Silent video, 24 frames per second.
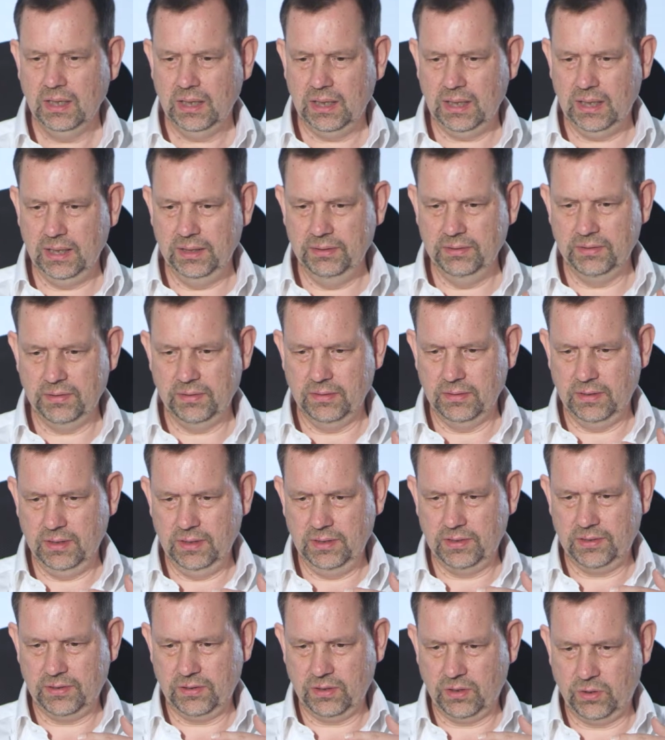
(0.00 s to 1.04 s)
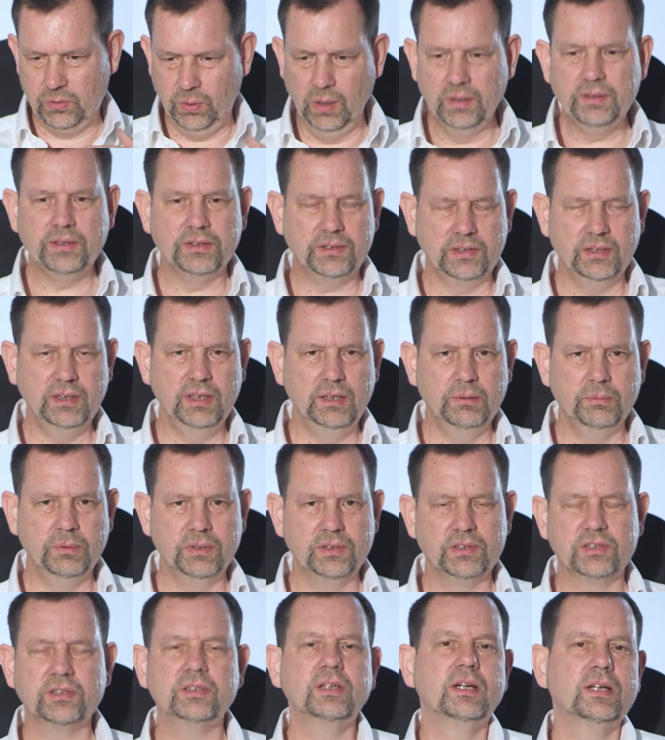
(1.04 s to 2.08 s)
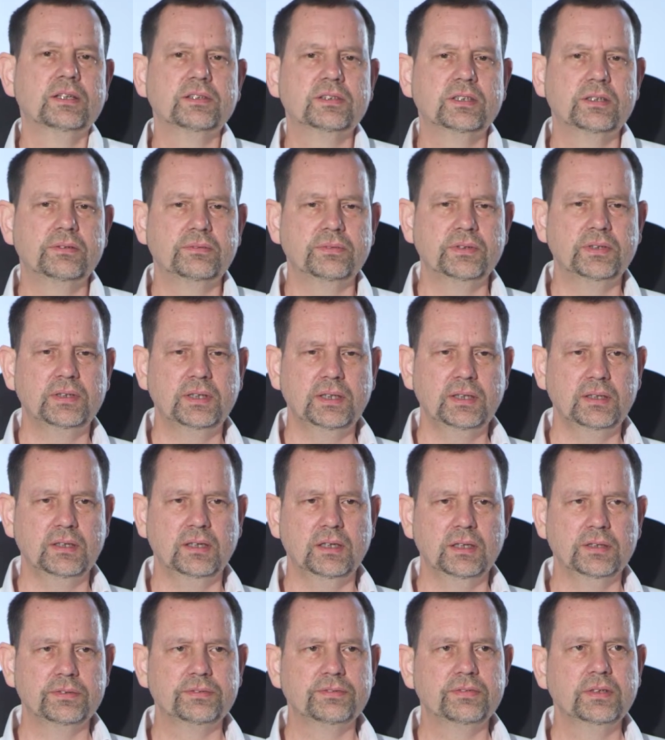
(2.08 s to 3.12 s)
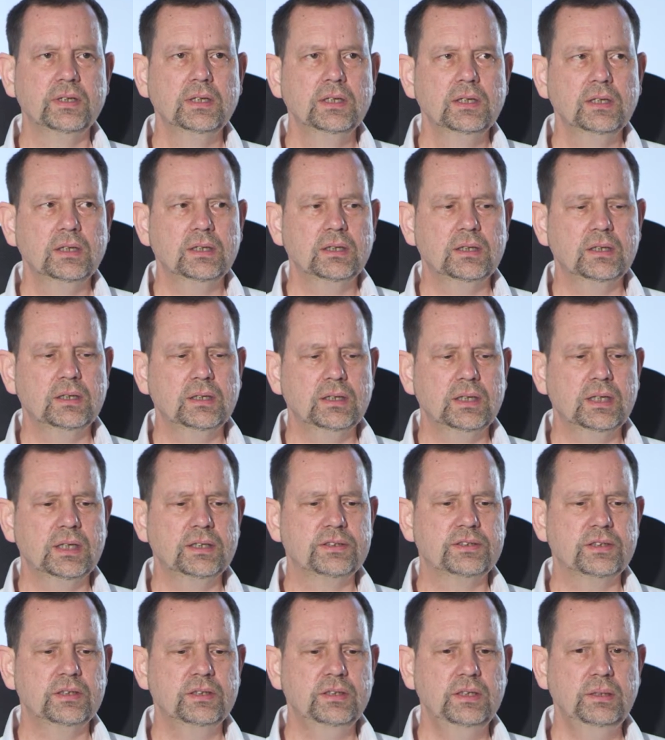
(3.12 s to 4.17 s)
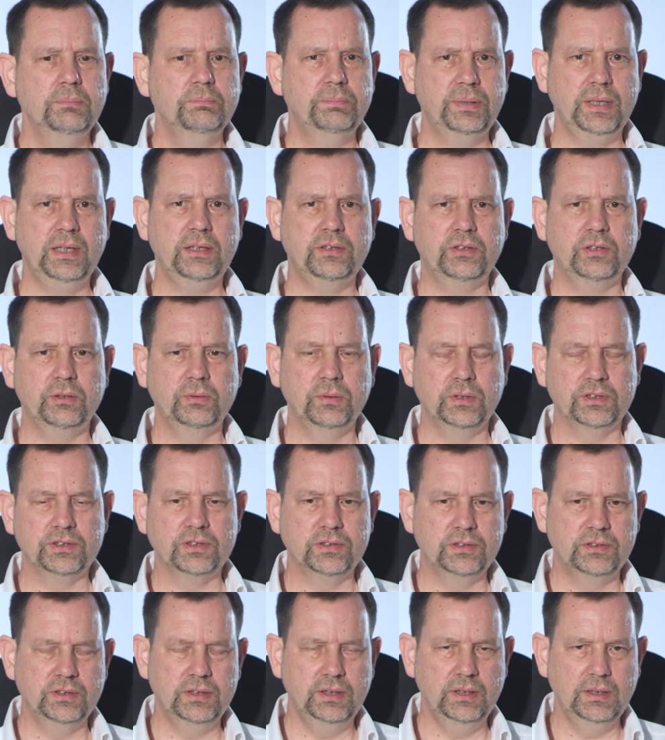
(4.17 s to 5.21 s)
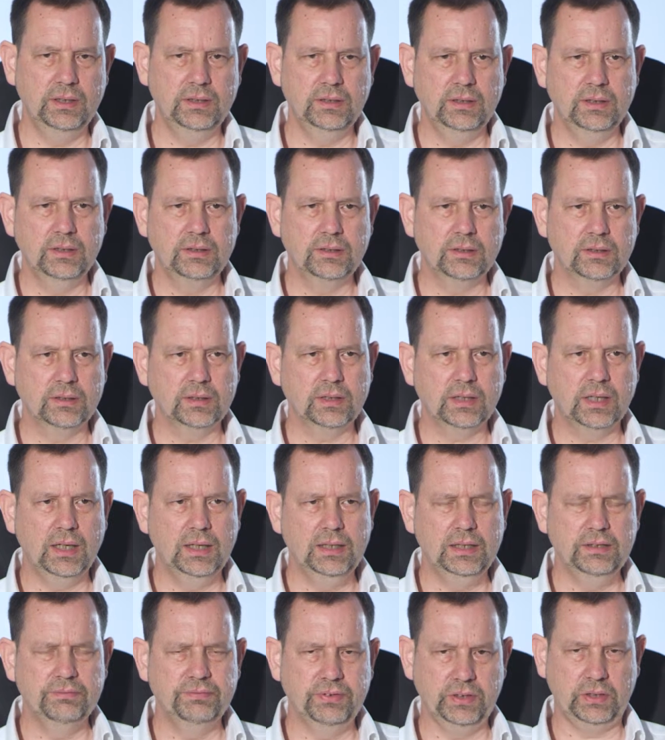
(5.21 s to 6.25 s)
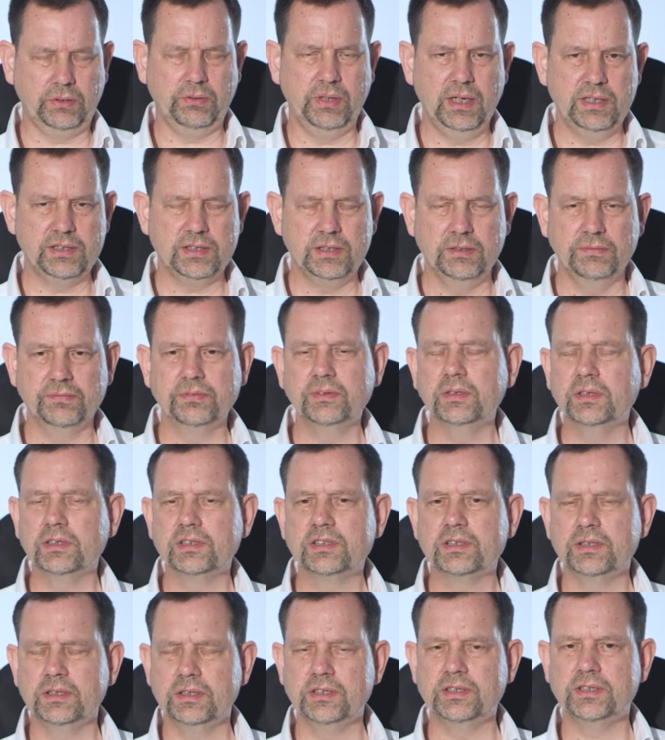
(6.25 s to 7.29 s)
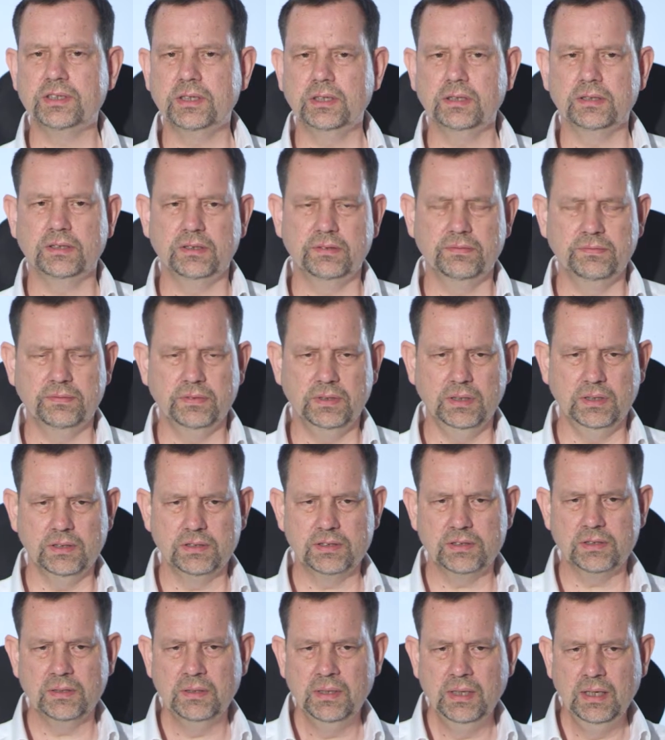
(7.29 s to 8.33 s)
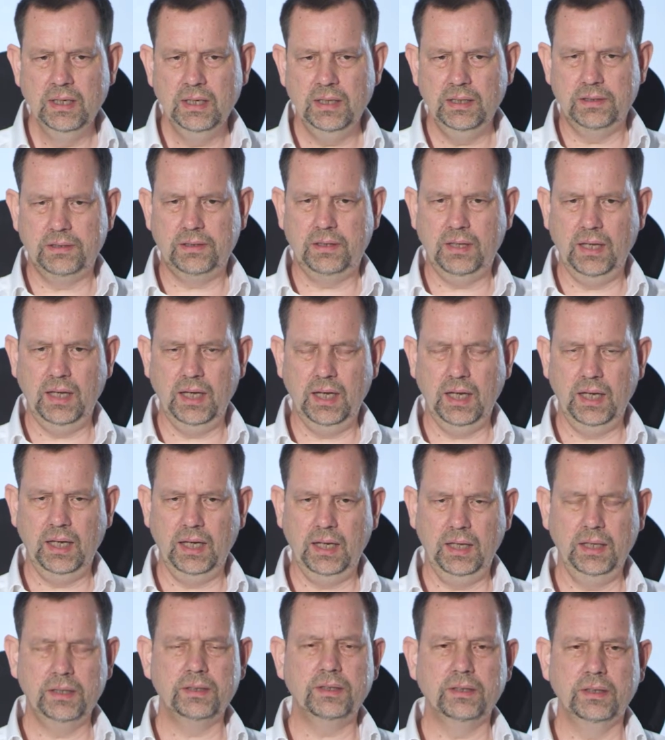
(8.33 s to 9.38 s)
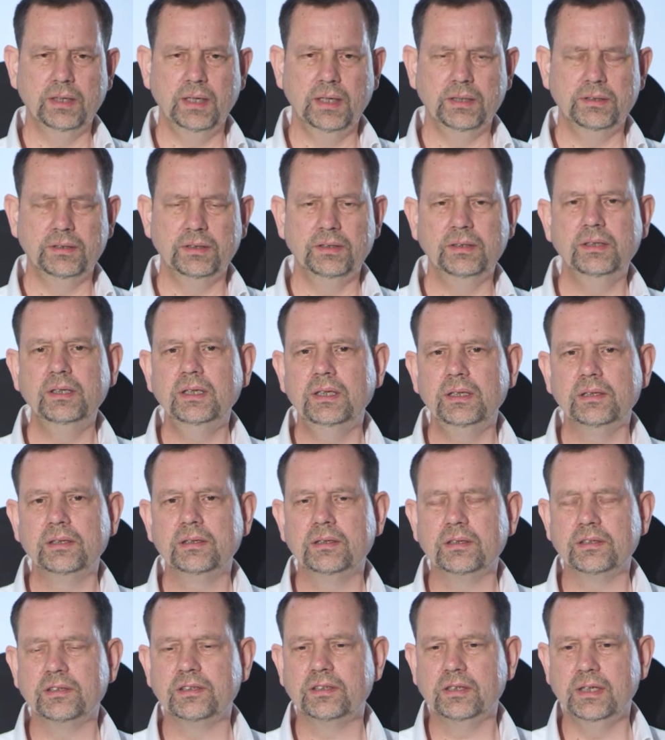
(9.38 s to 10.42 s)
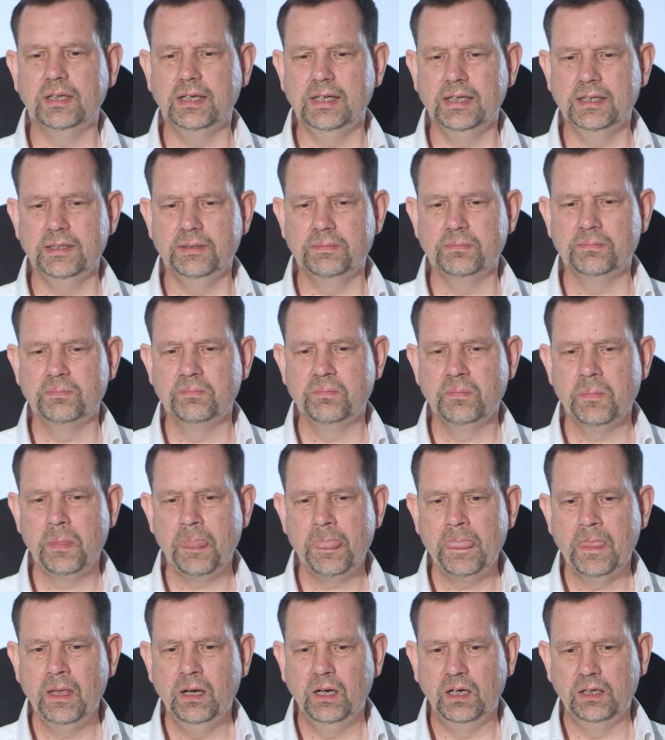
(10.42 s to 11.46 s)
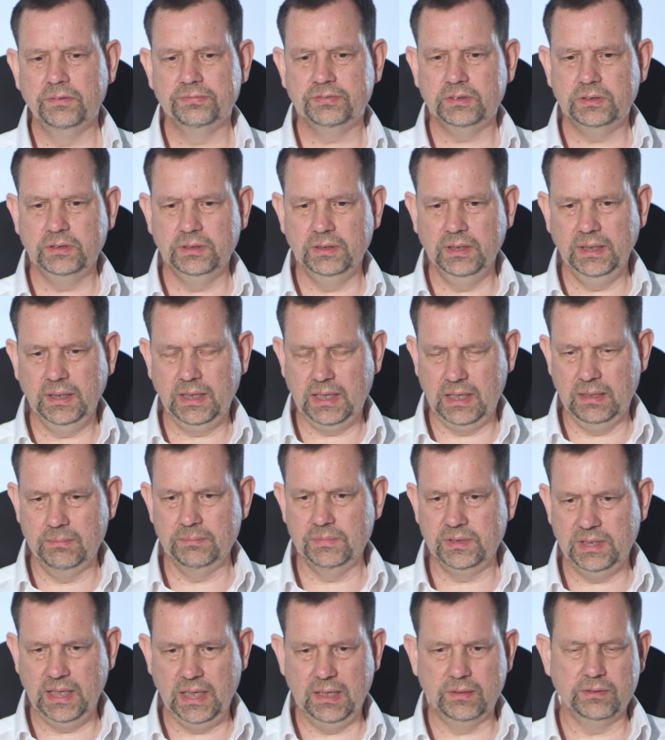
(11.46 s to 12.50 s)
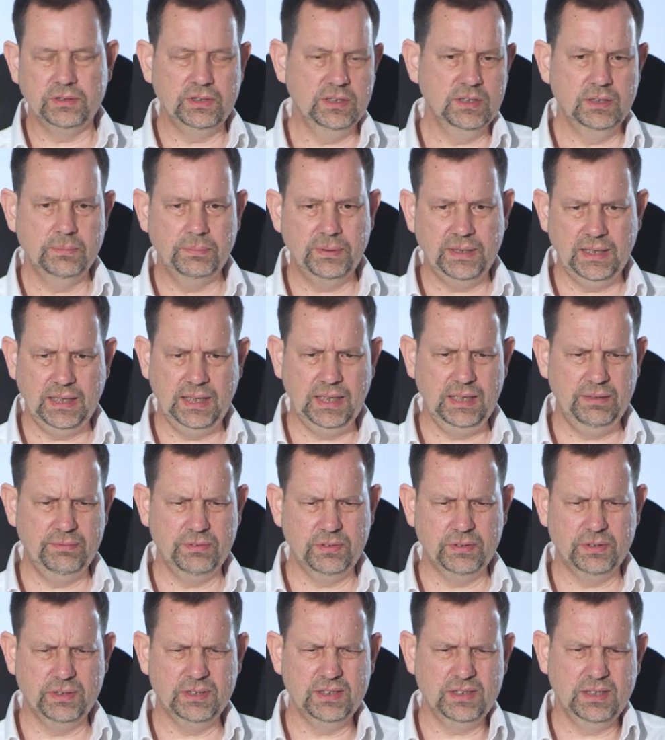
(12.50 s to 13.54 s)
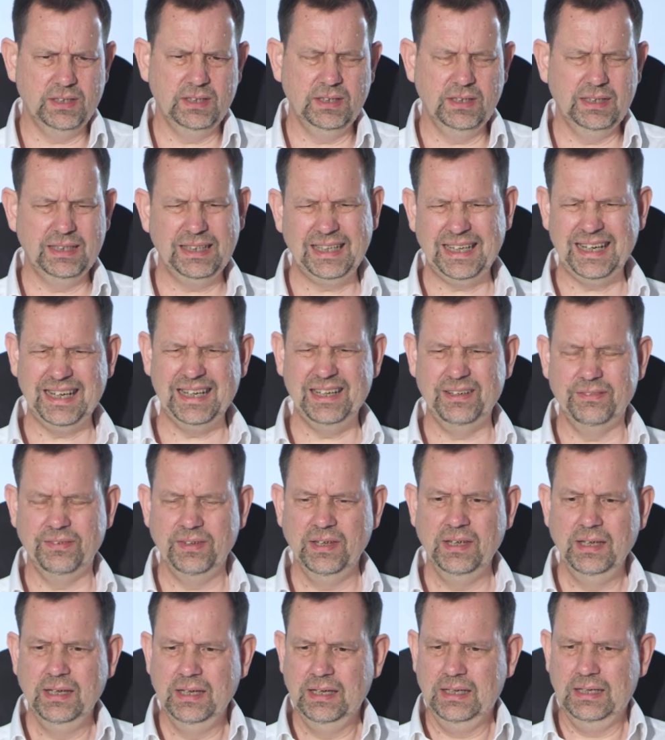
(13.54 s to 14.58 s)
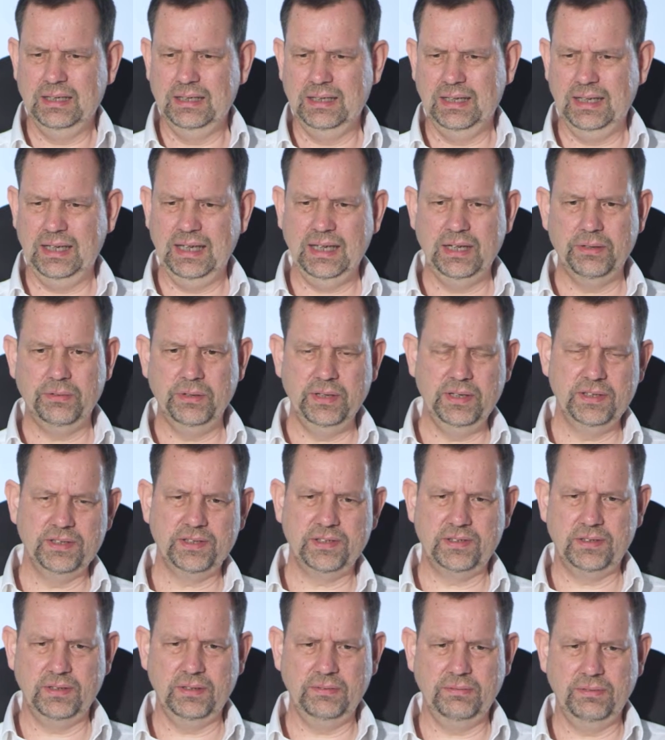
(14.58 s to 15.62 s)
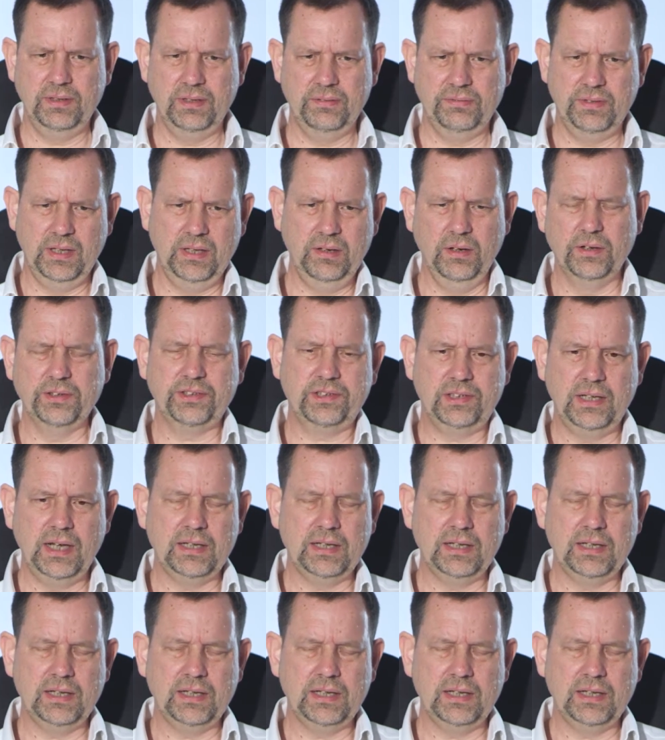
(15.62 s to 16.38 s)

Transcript: And this quality, which starts everything off, has an impetuosity in it, a kind of aggressiveness and assertiveness. It's there hidden underneath the sign. Often it comes out in the behavior as a kind of Aries, if they're not